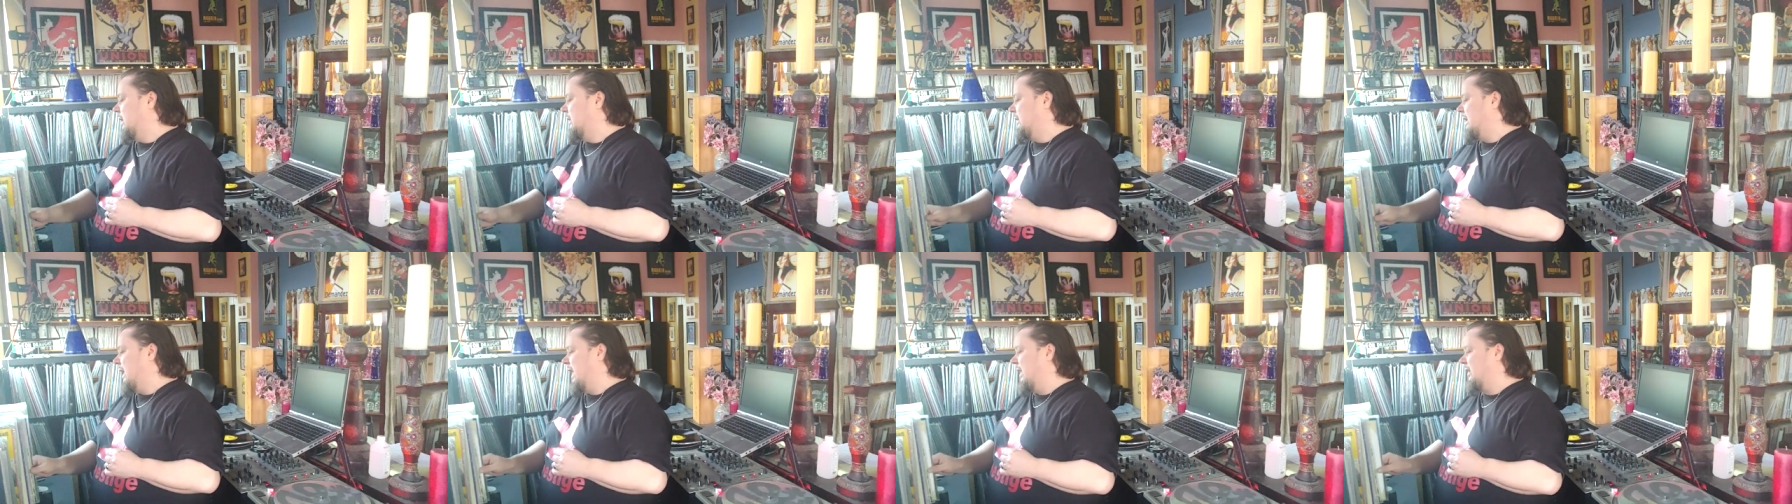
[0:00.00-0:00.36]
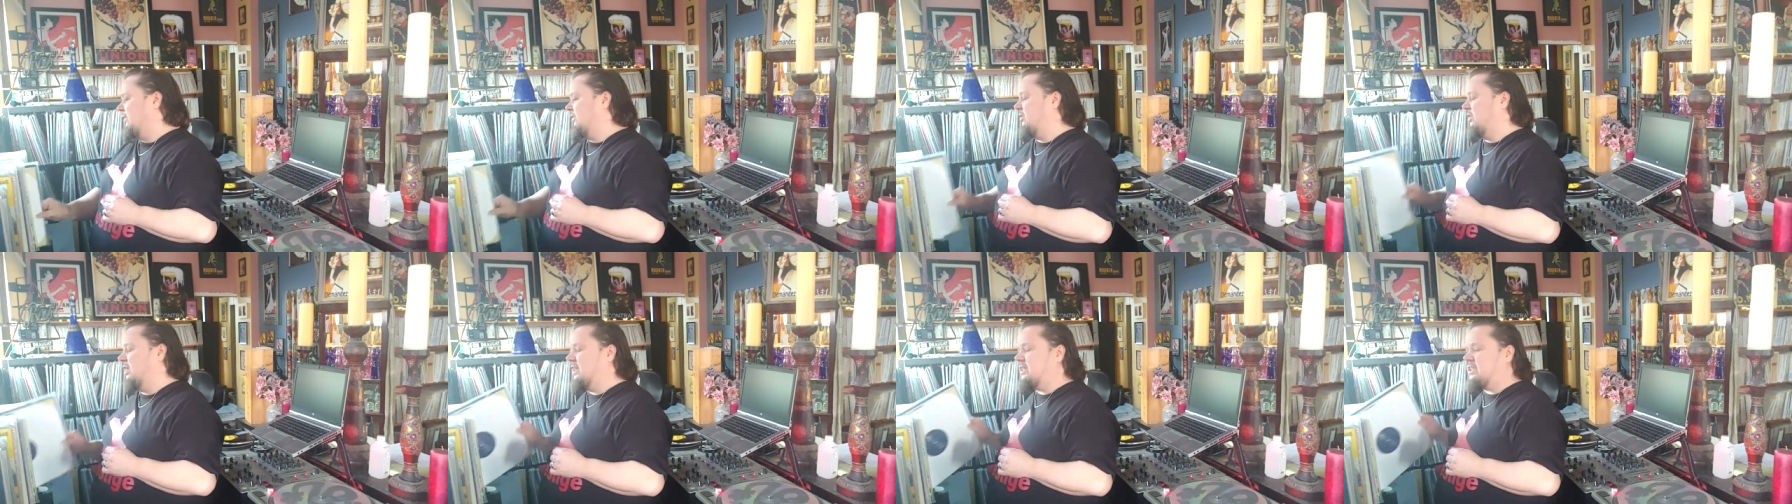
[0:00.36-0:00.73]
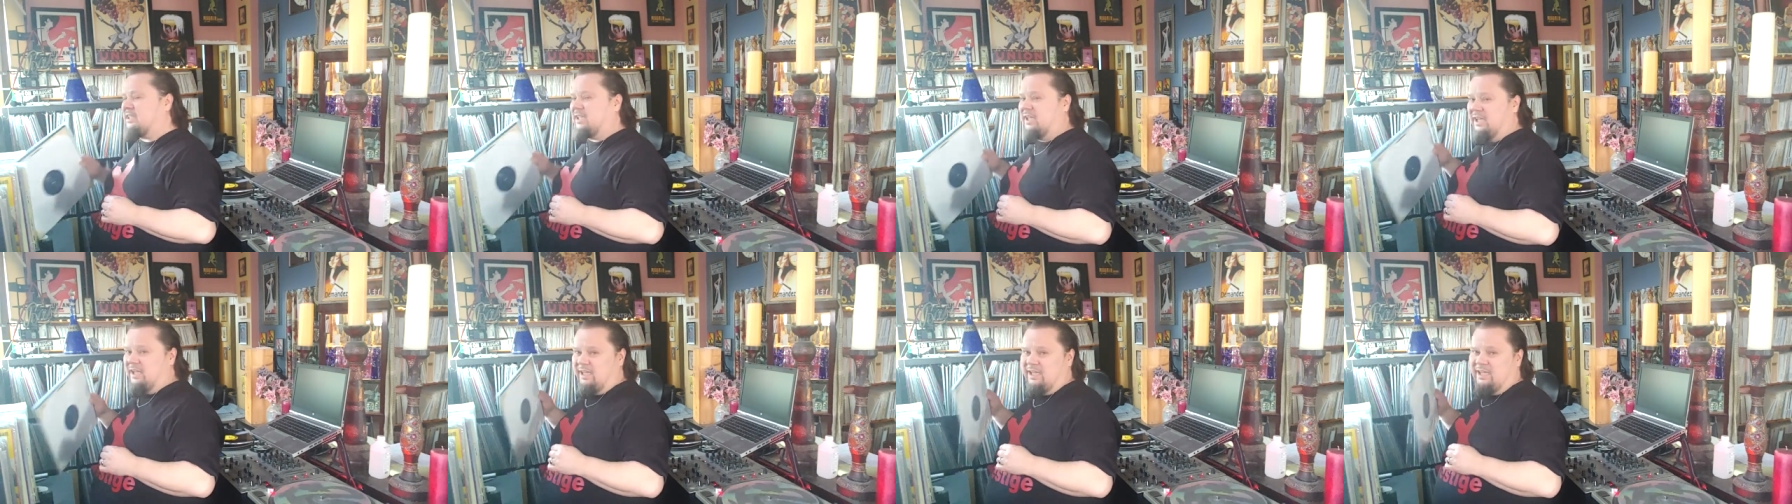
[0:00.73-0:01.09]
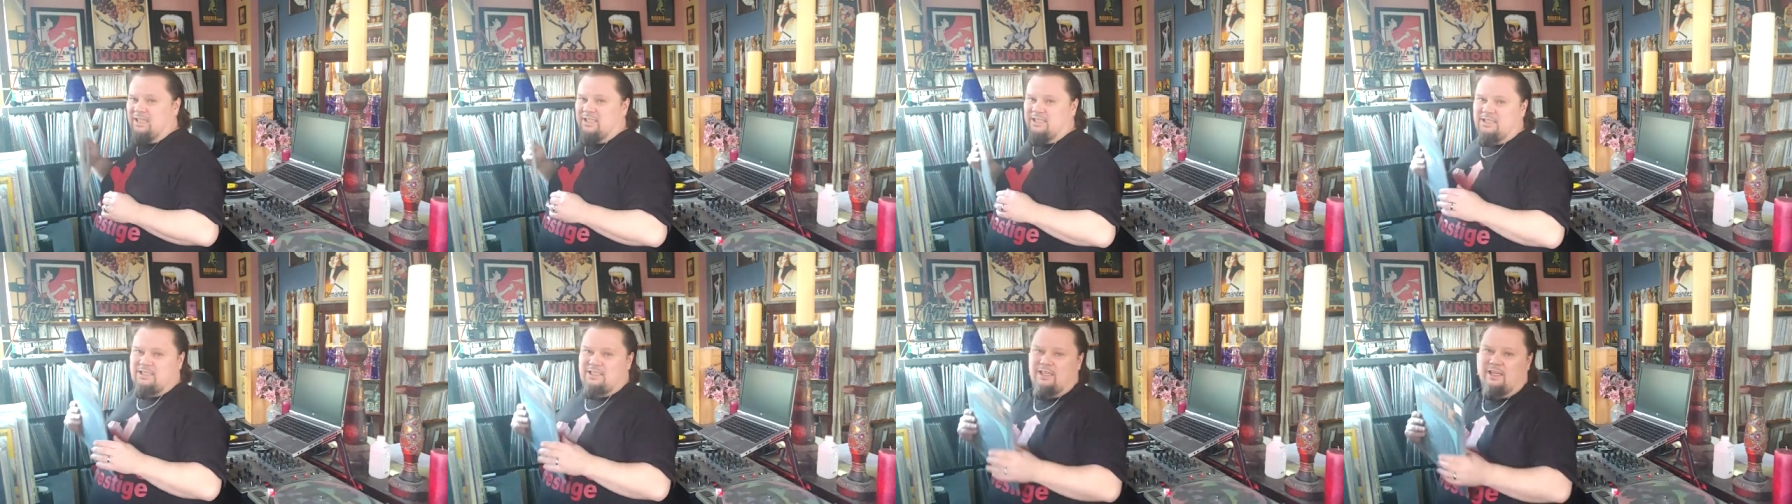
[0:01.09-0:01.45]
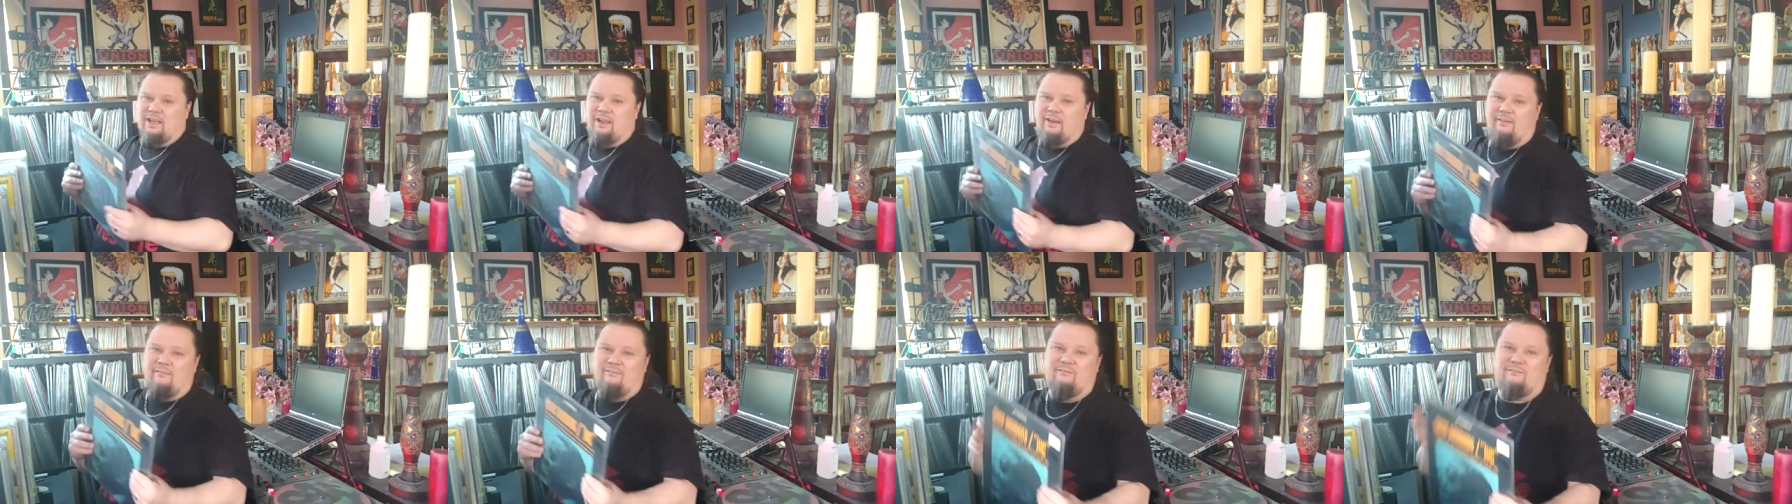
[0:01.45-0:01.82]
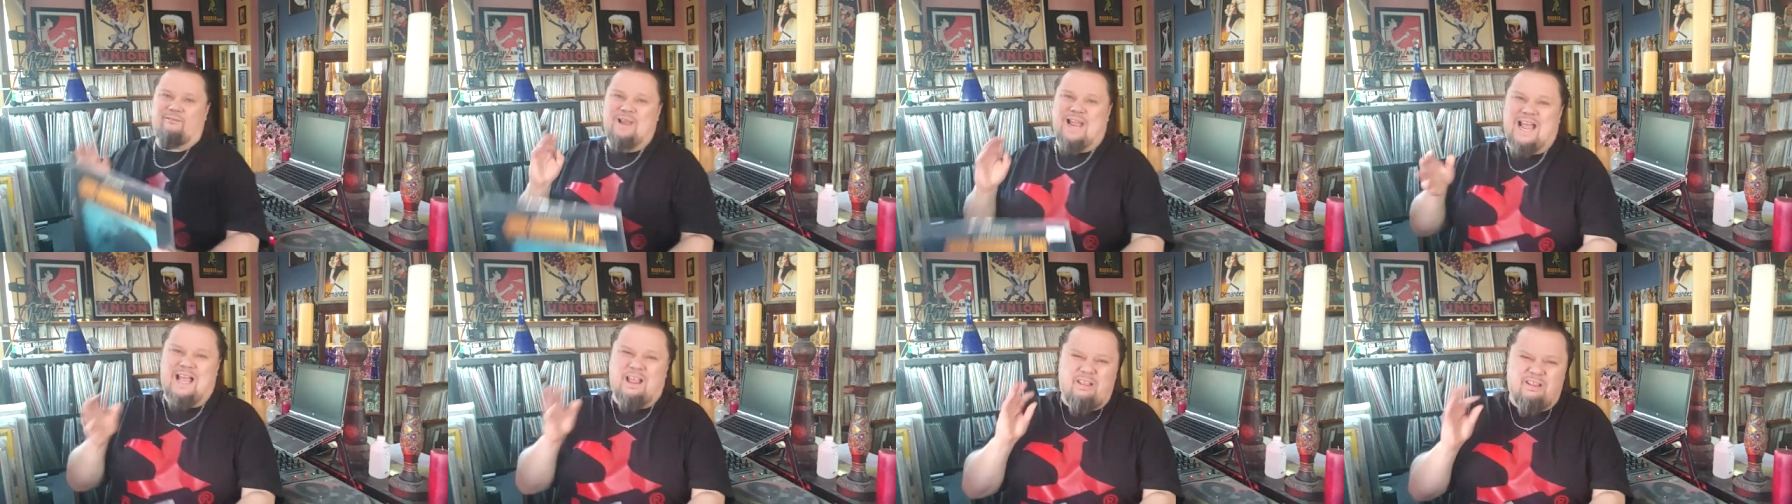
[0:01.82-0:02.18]
that this is
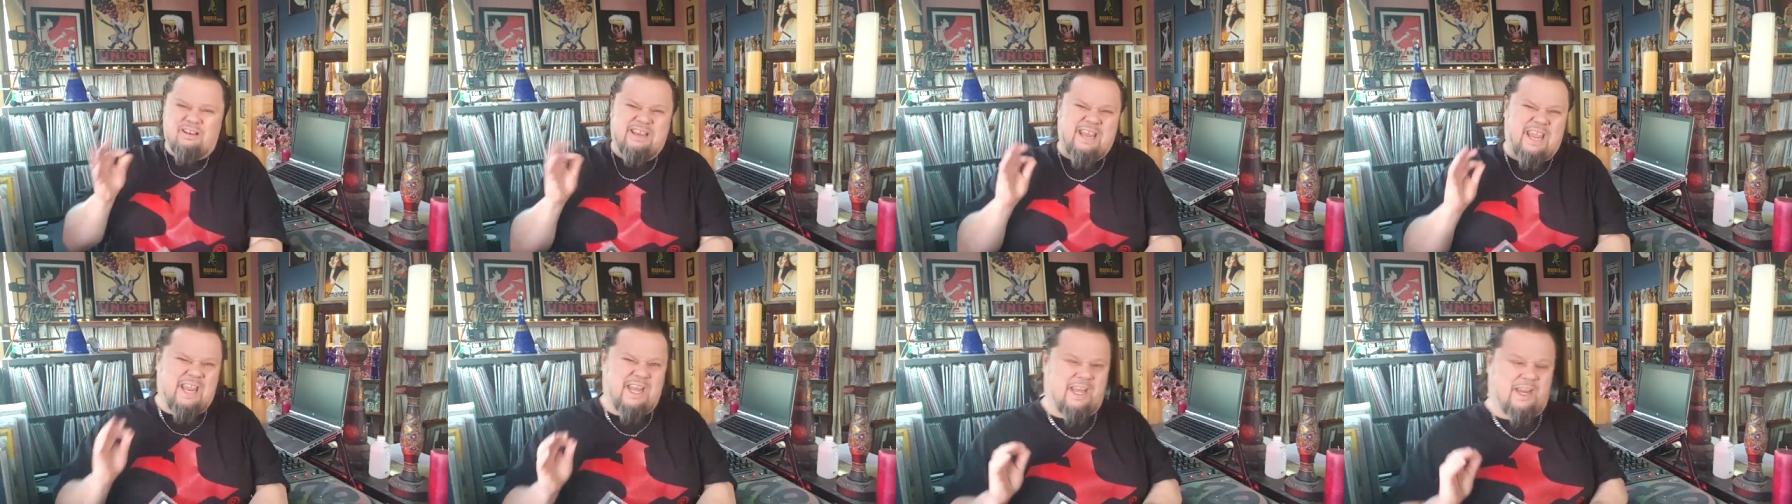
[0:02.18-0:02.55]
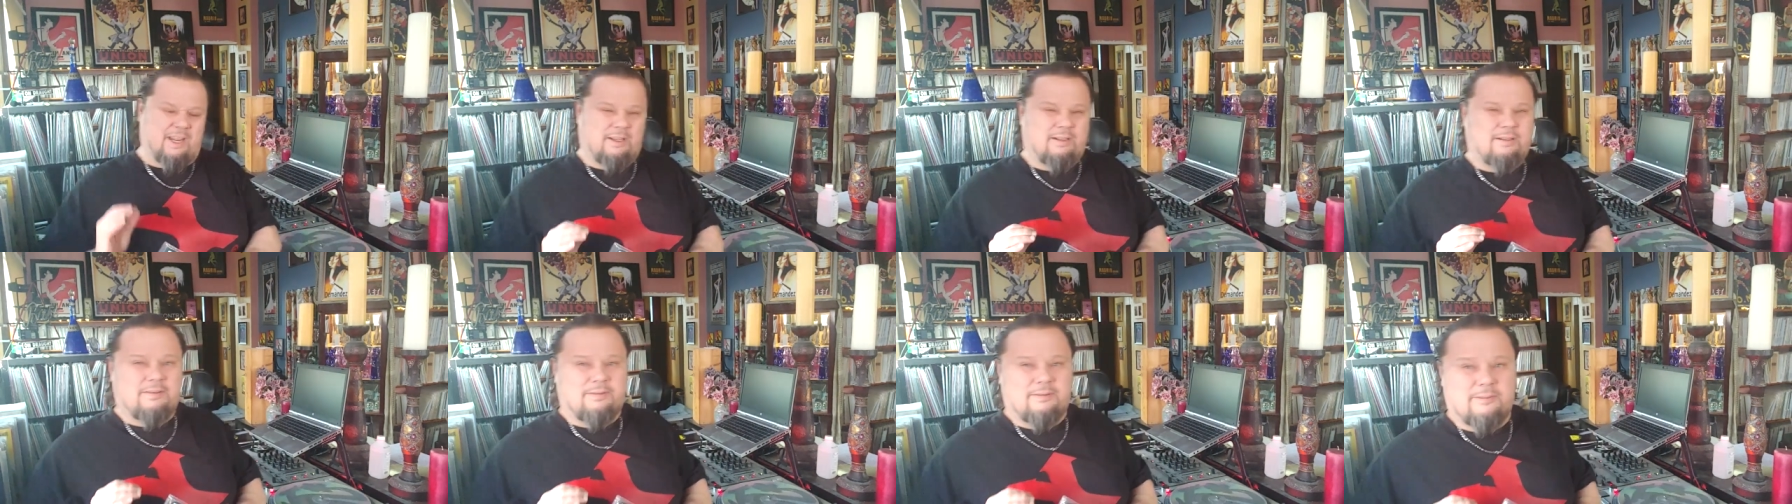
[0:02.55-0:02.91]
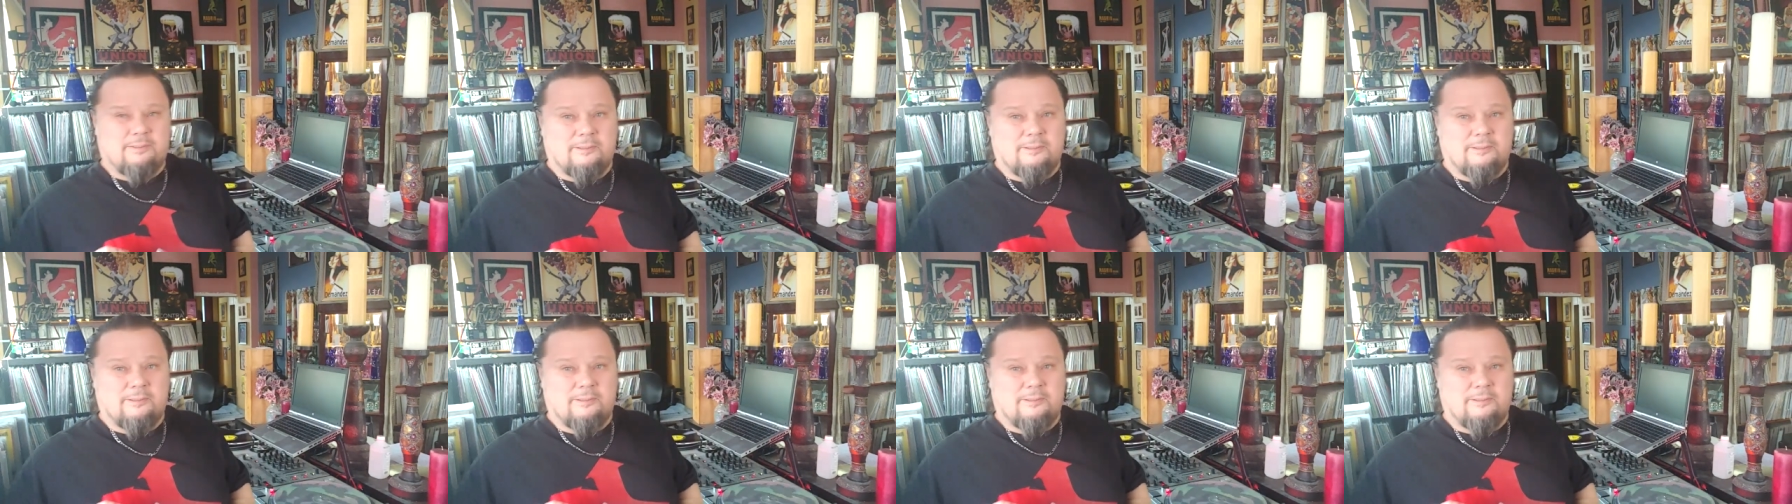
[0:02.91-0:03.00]
validating